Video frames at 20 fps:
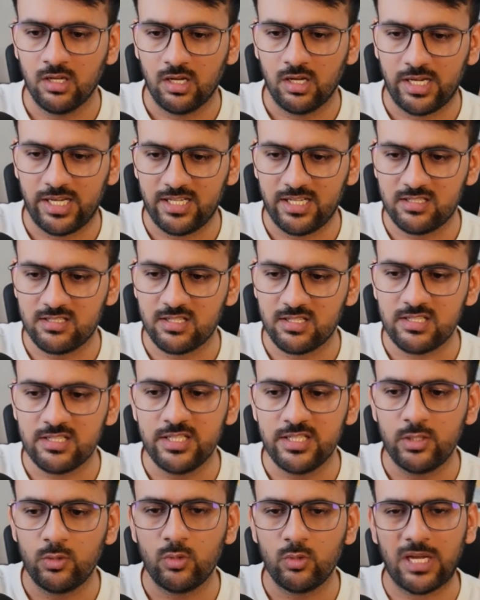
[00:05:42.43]
It just
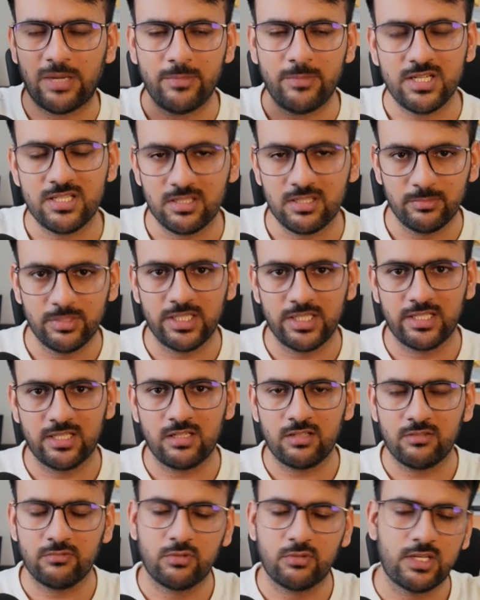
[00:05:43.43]
need to emit some data
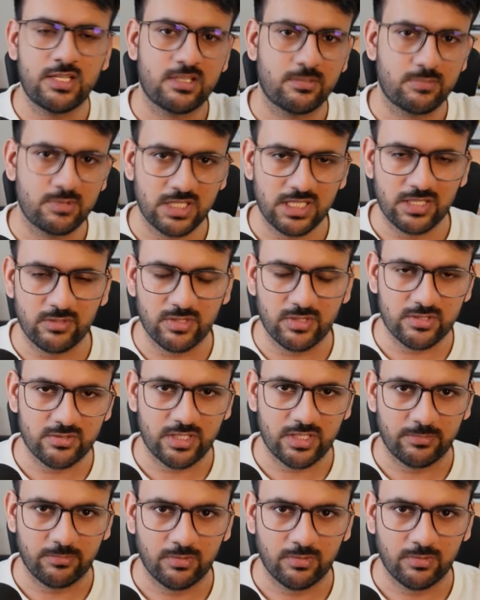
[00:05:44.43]
for a subsequent step.